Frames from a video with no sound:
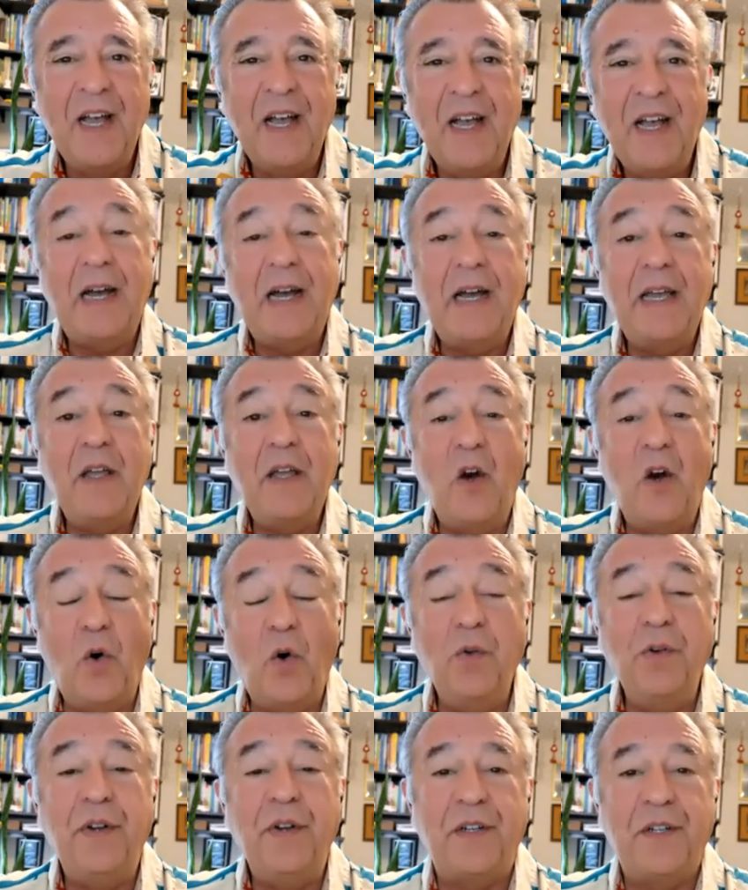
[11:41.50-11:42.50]
I
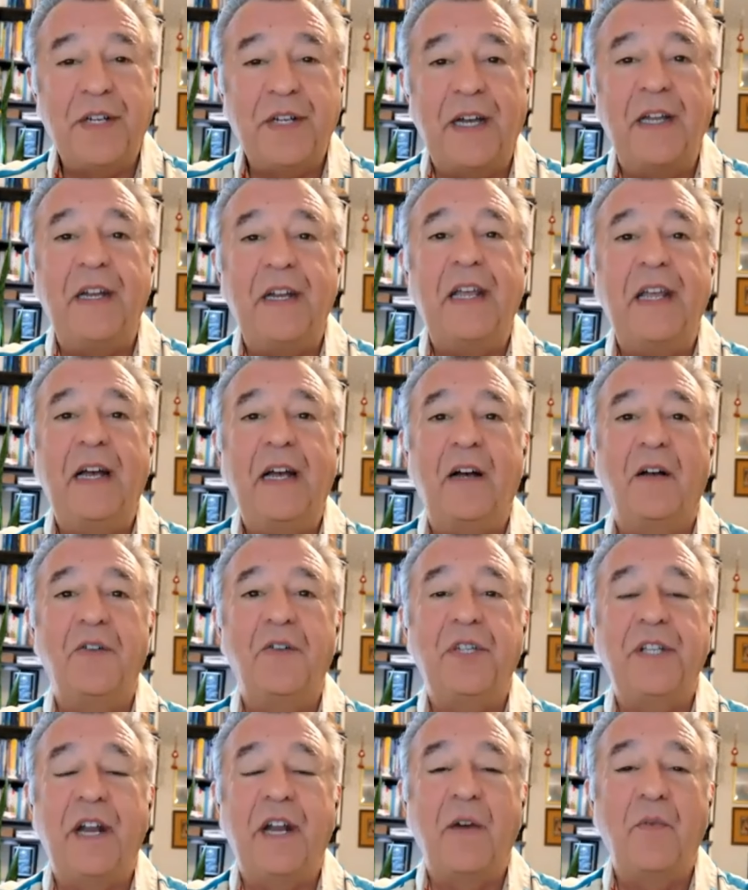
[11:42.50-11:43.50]
owned a tiny
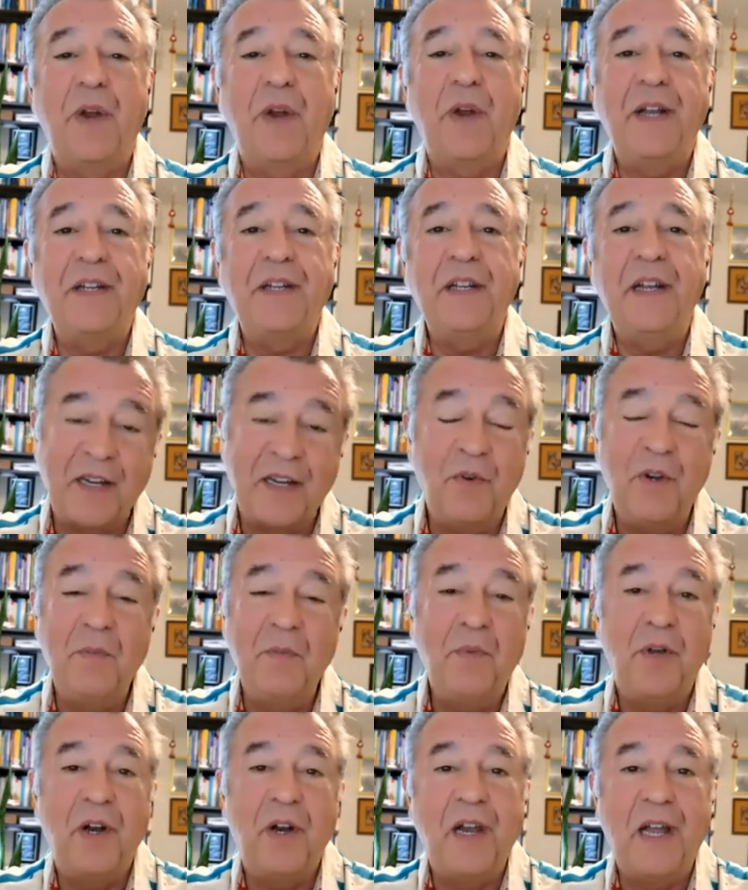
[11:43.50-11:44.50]
house that I rented. I really
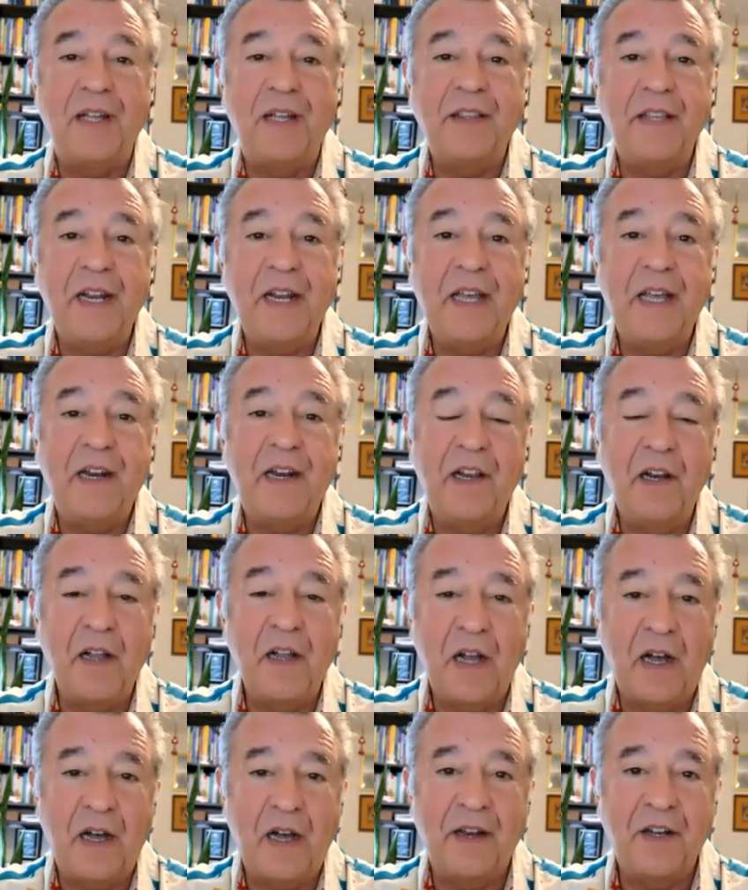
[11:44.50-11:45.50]
bought a lot that had a little
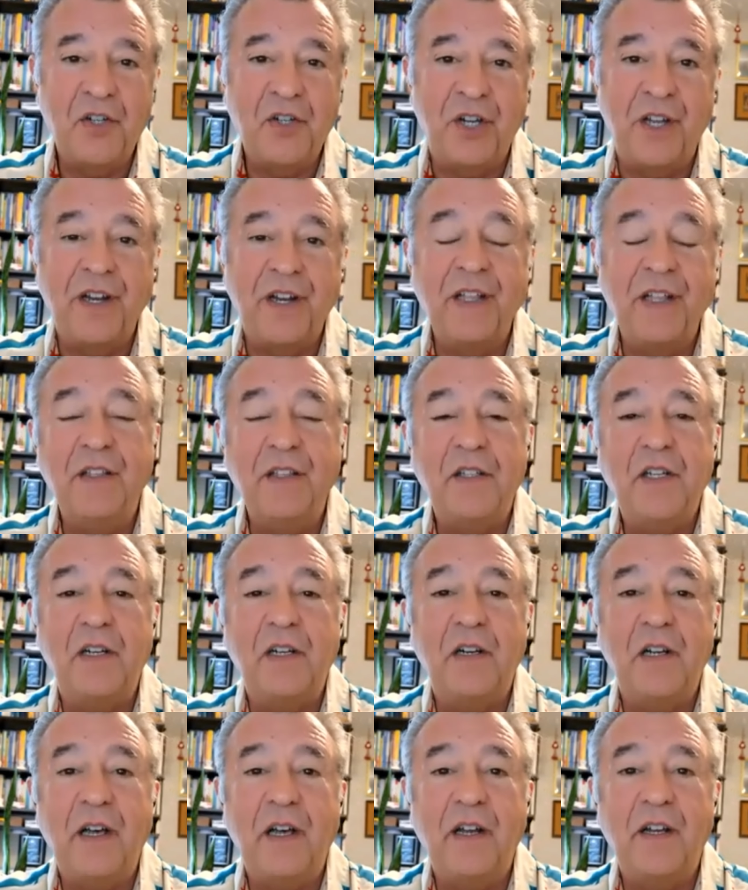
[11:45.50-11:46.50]
cottage on it. And this
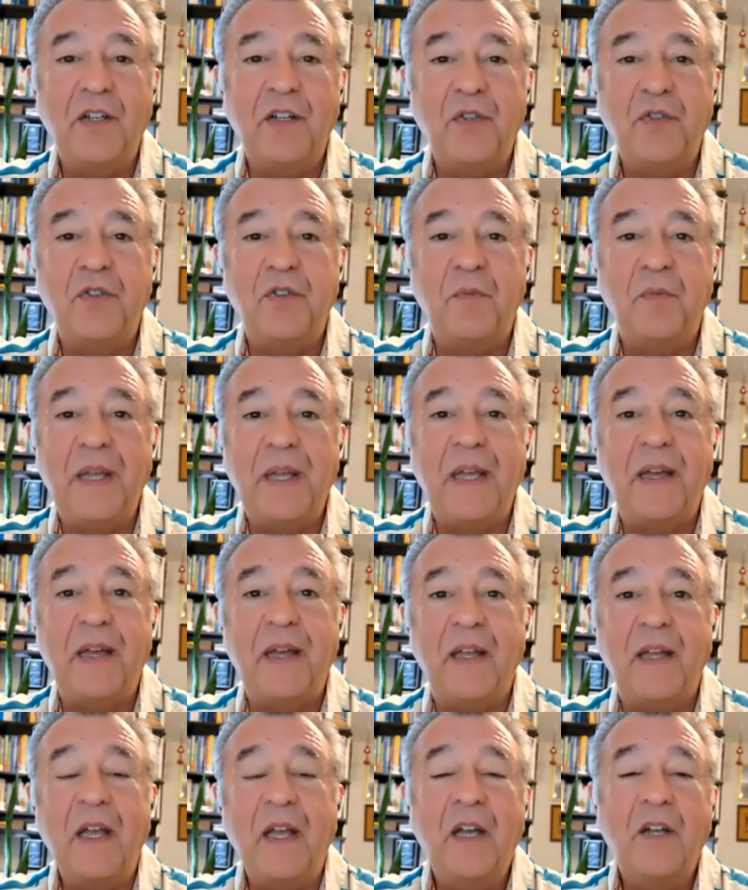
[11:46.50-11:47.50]
little cottage used to be
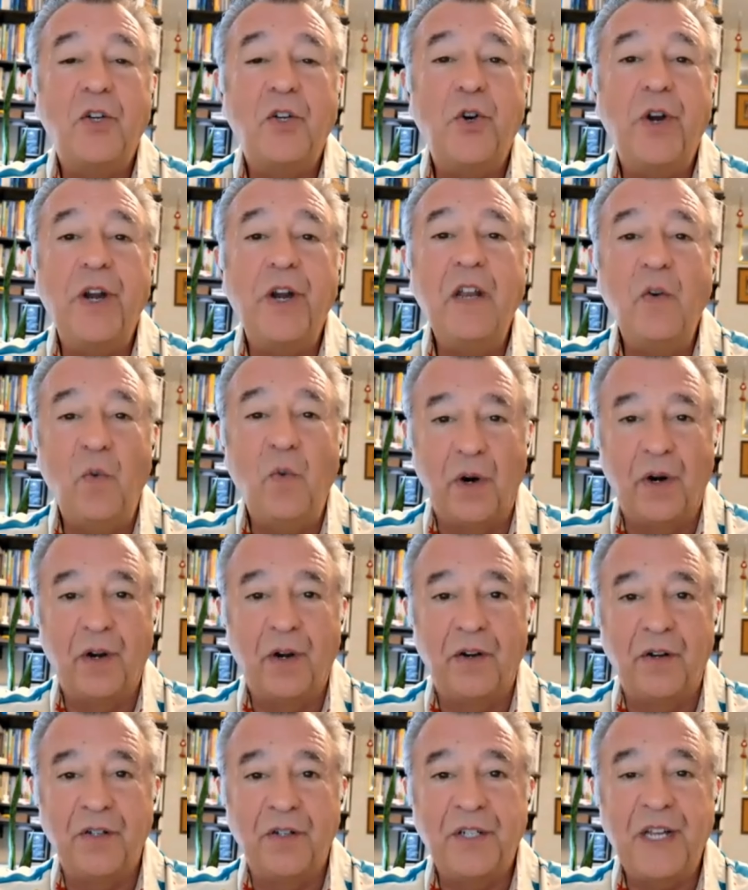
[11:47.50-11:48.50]
a train
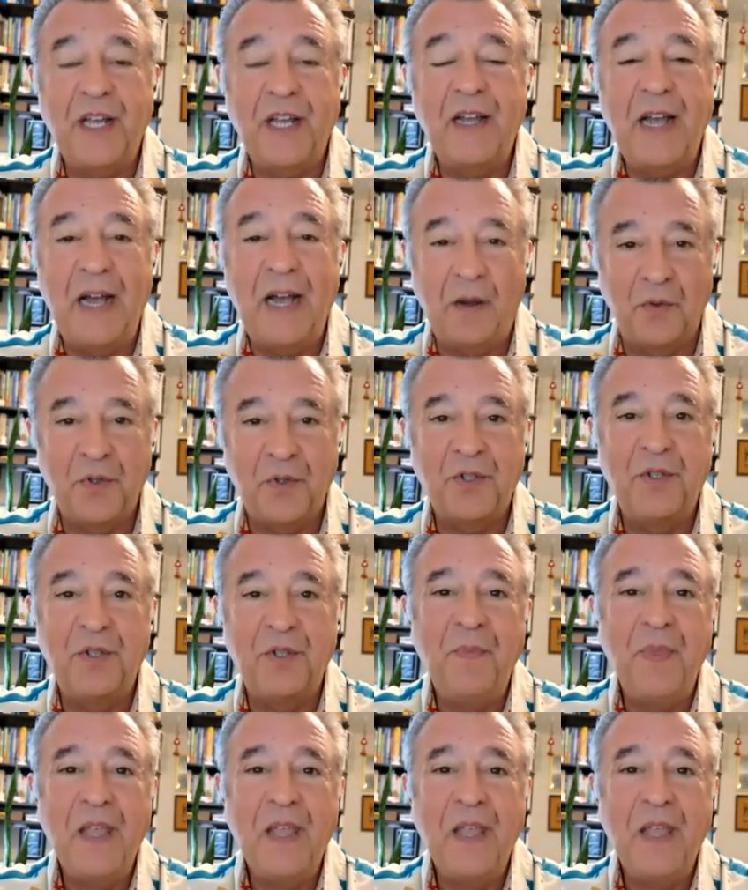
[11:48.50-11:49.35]
worker's house.